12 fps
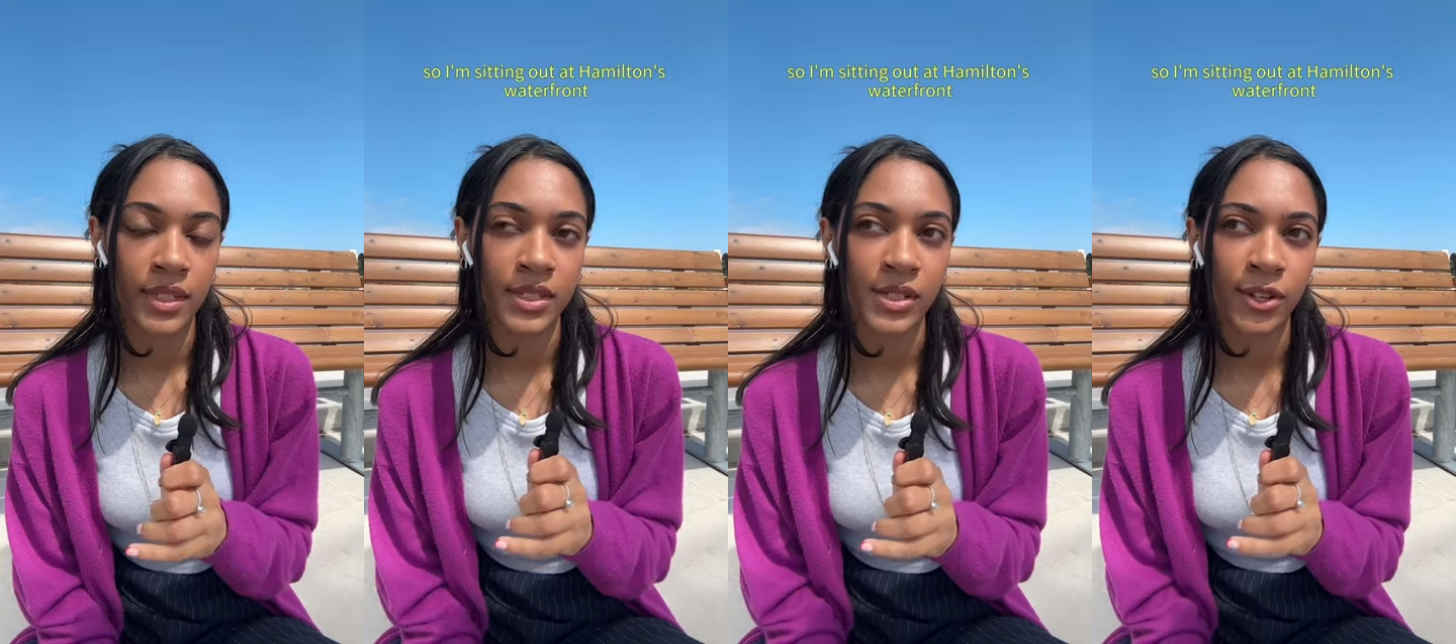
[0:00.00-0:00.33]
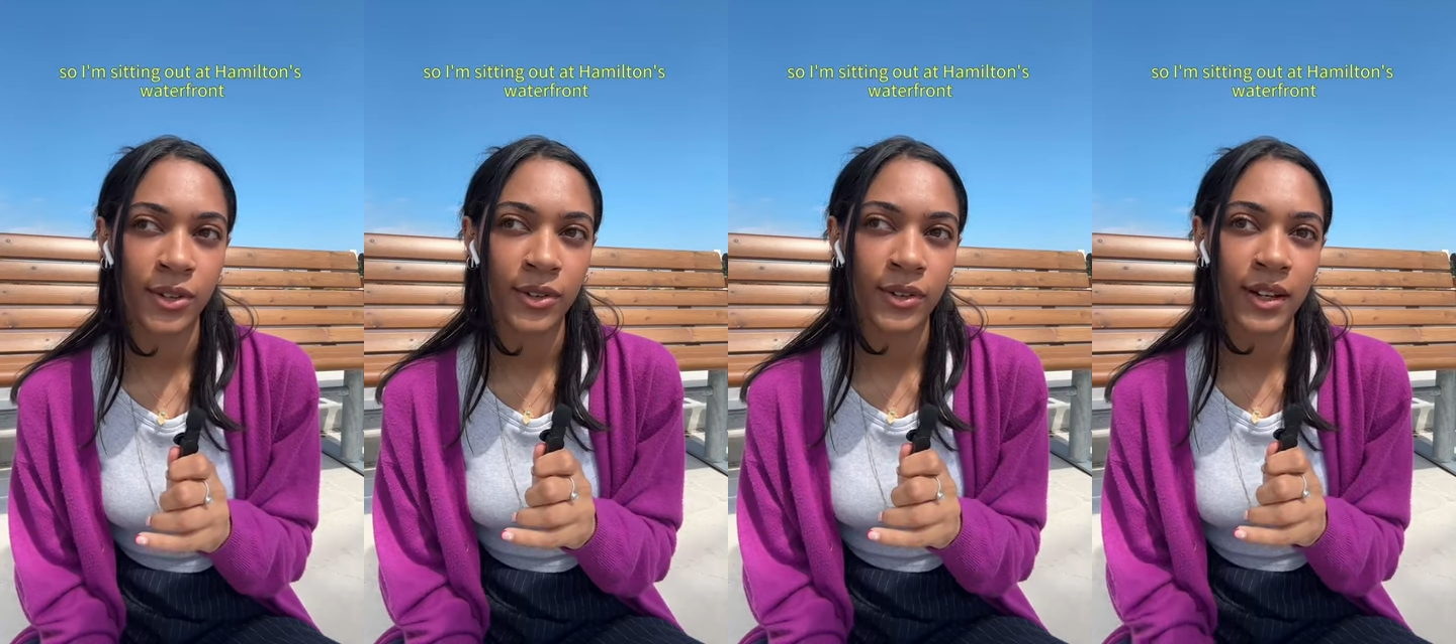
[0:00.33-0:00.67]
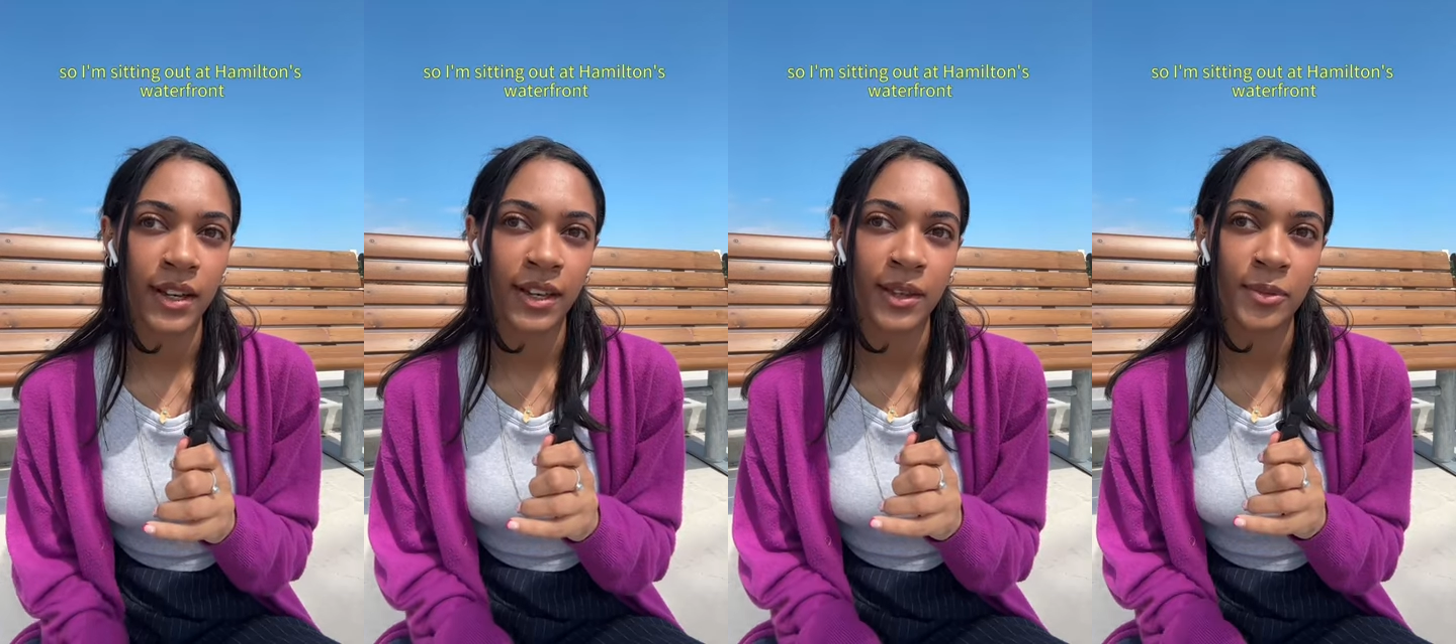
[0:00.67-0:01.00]
So
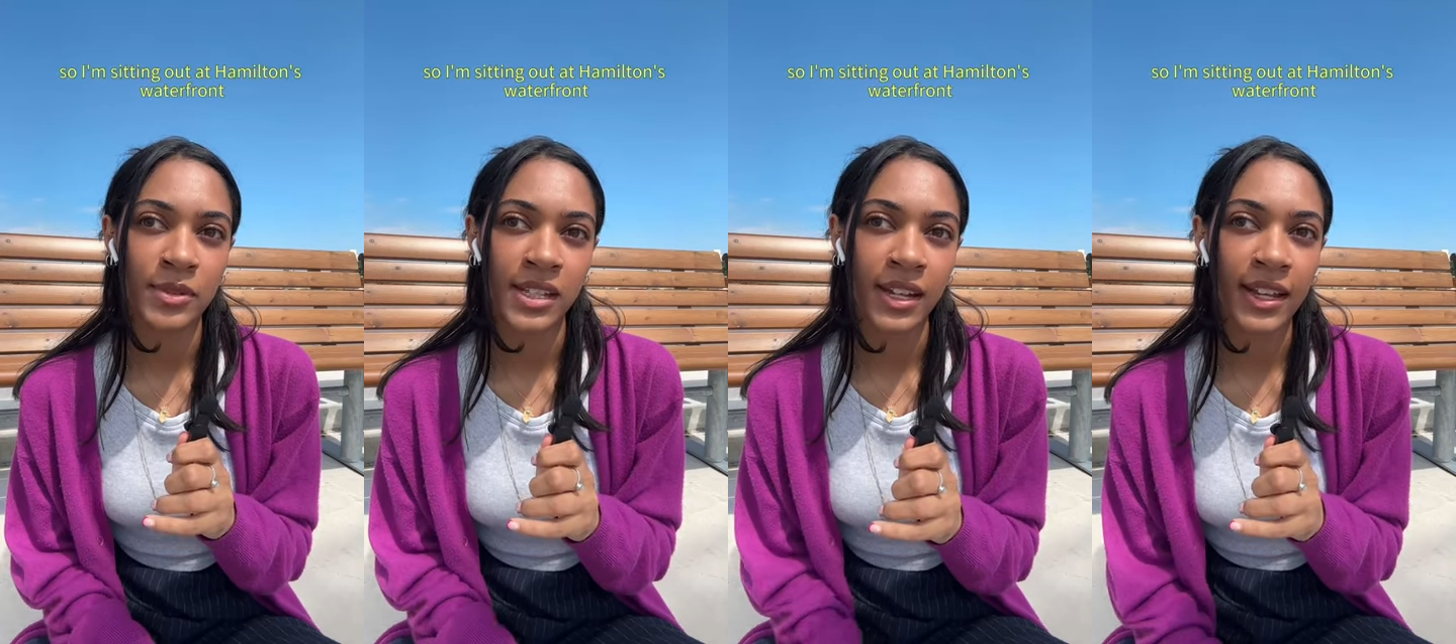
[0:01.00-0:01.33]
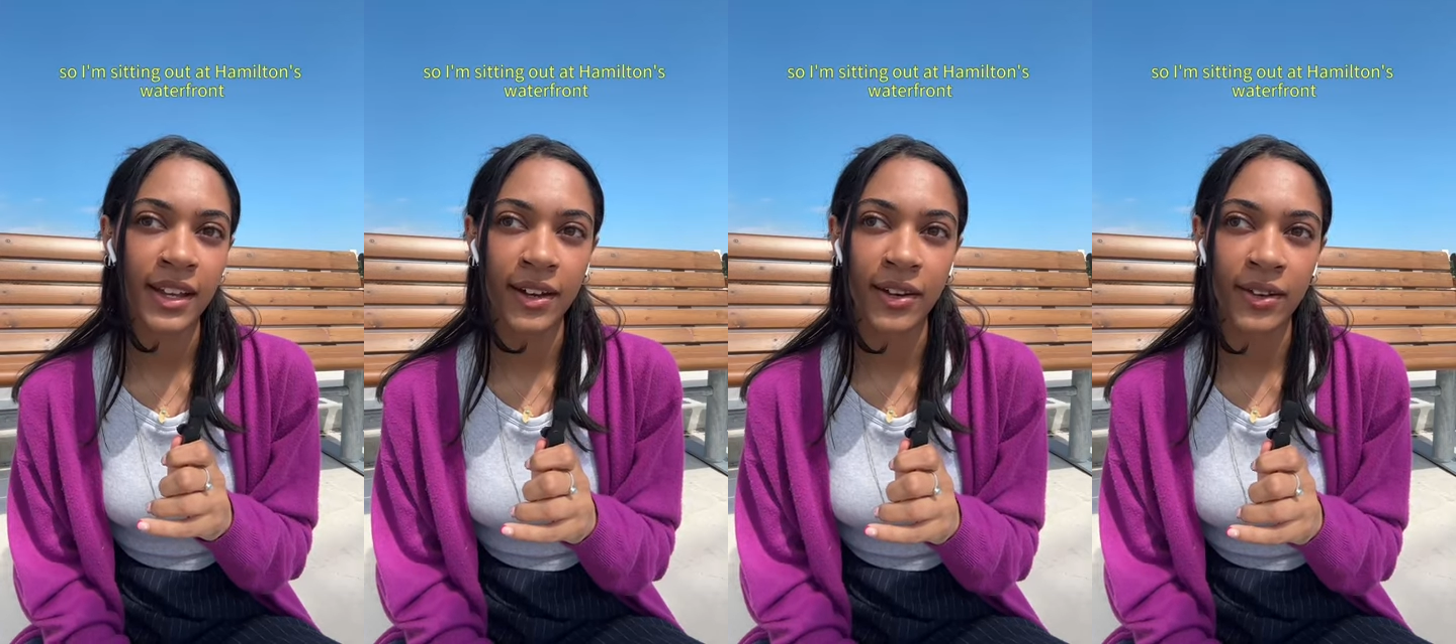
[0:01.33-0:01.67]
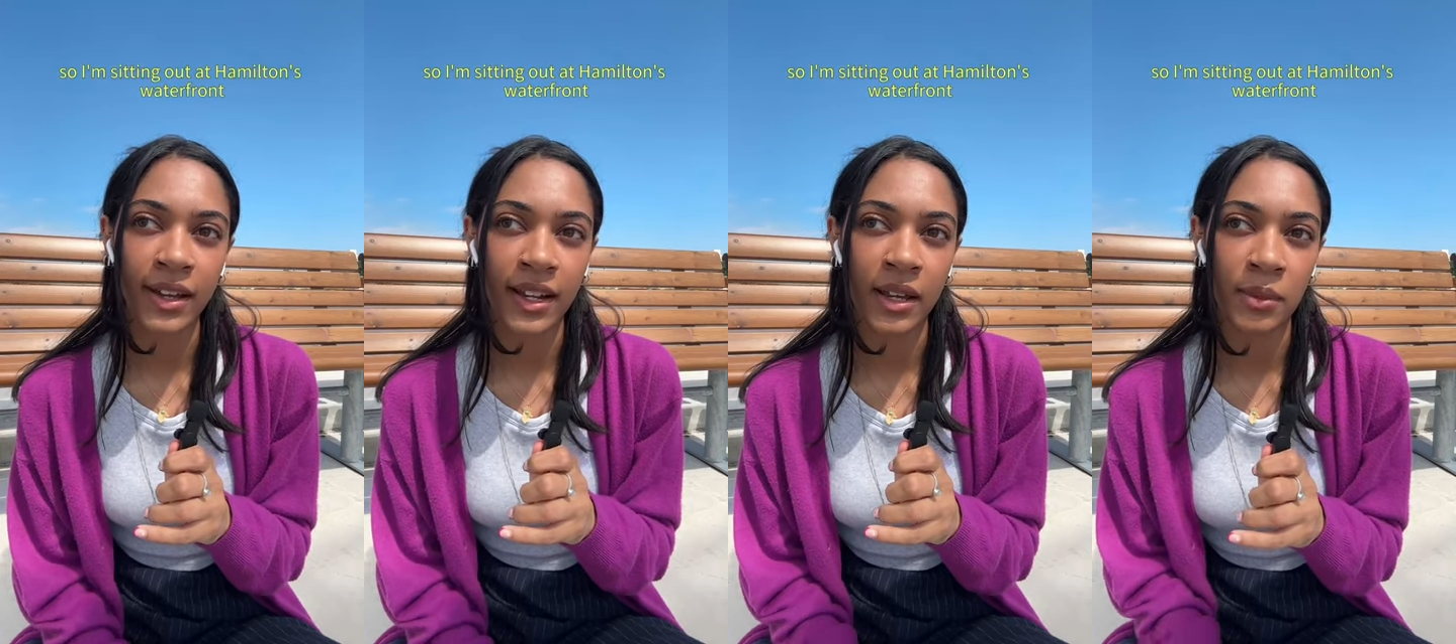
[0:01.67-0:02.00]
I'm sitting out
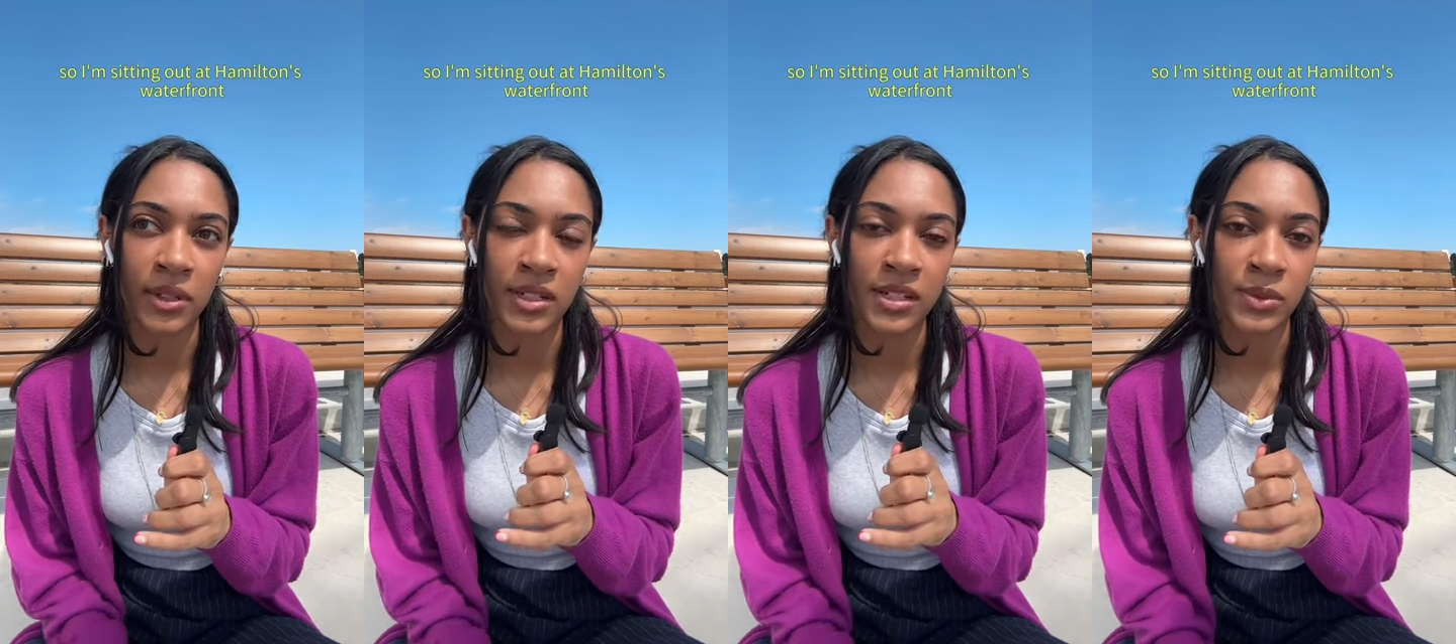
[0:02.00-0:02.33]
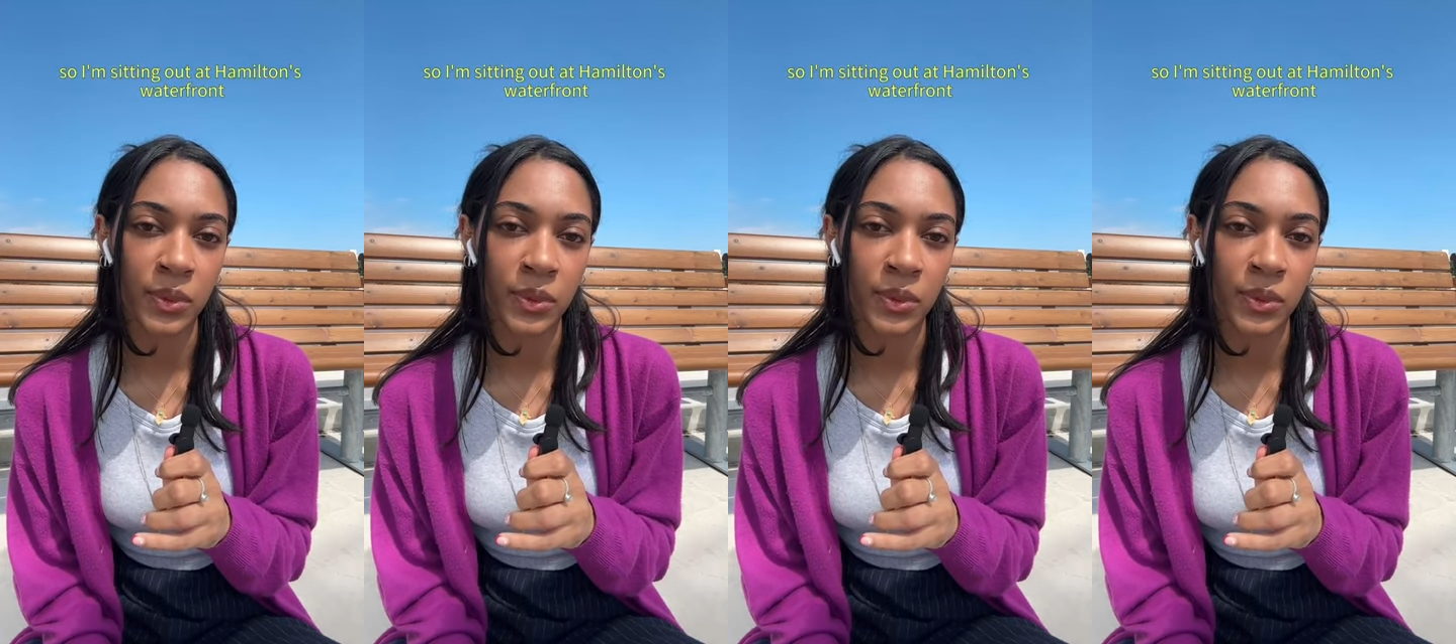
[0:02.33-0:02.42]
at Hamilton's